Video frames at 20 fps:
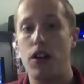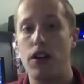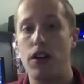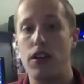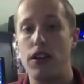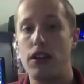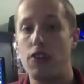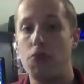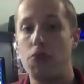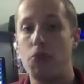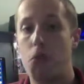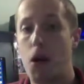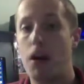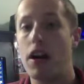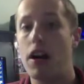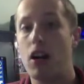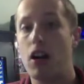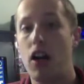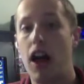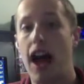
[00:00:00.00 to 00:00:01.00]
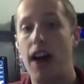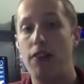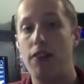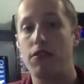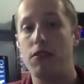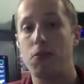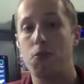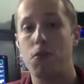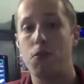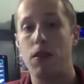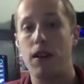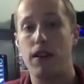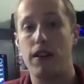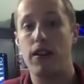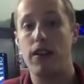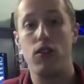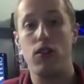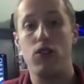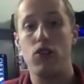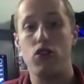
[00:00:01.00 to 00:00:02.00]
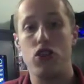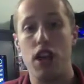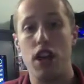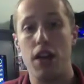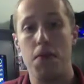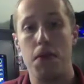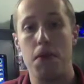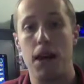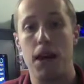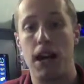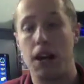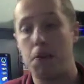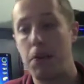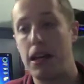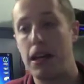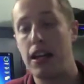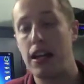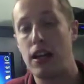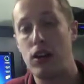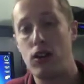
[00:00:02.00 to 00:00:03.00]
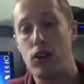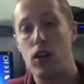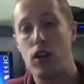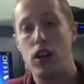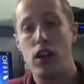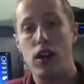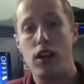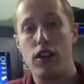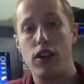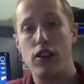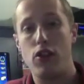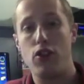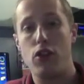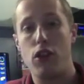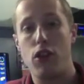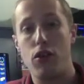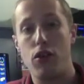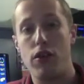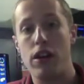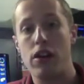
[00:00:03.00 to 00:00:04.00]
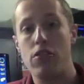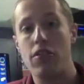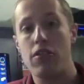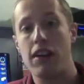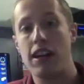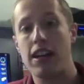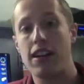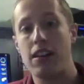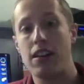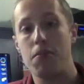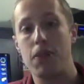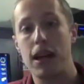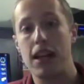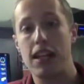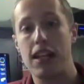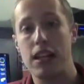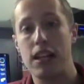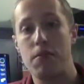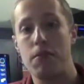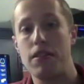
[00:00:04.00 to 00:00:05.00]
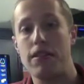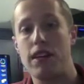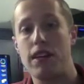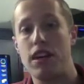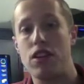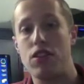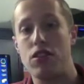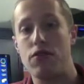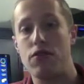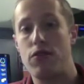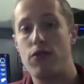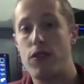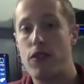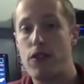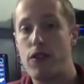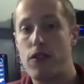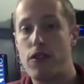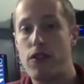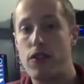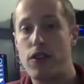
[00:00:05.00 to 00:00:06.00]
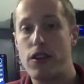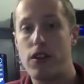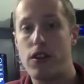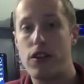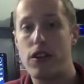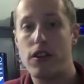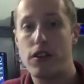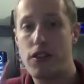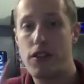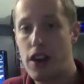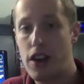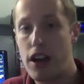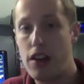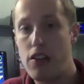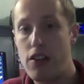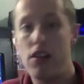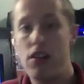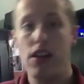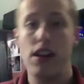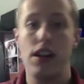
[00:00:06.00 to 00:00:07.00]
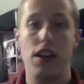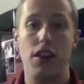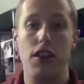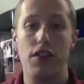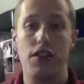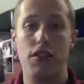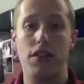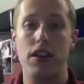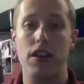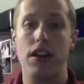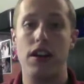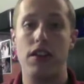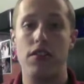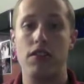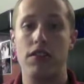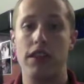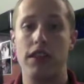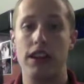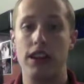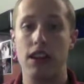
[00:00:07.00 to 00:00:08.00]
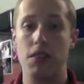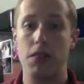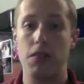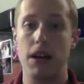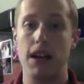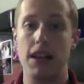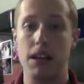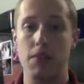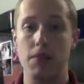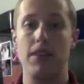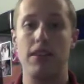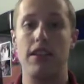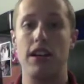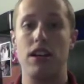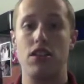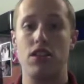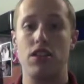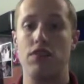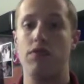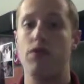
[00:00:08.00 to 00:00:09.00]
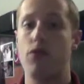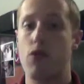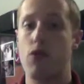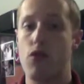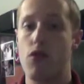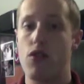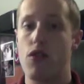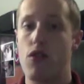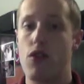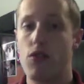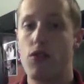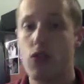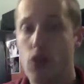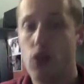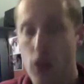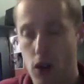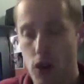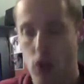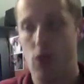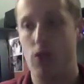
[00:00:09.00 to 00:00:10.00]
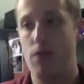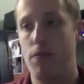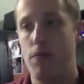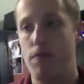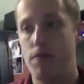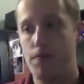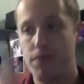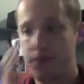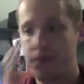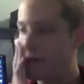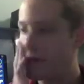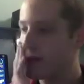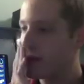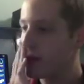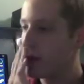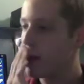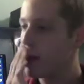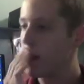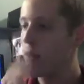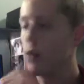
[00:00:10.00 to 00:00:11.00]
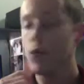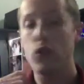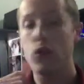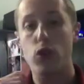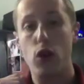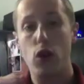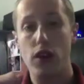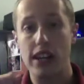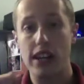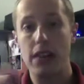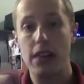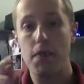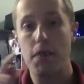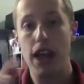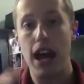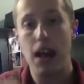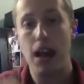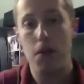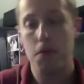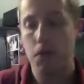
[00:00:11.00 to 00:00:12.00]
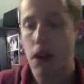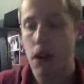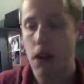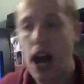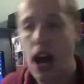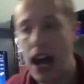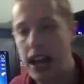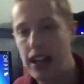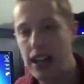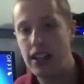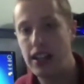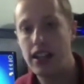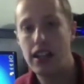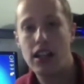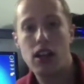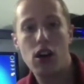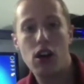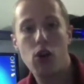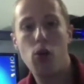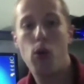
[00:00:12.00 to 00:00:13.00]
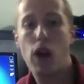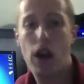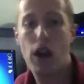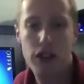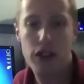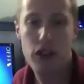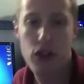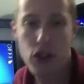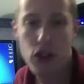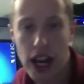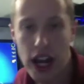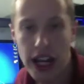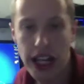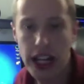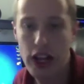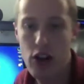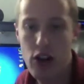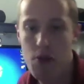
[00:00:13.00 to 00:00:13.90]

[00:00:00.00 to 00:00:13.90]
you probably will have to use JPEG, because there's a 300 kilobyte limitation for your header and a 300 kilobyte limitation for your footer. So keep that in mind while designing your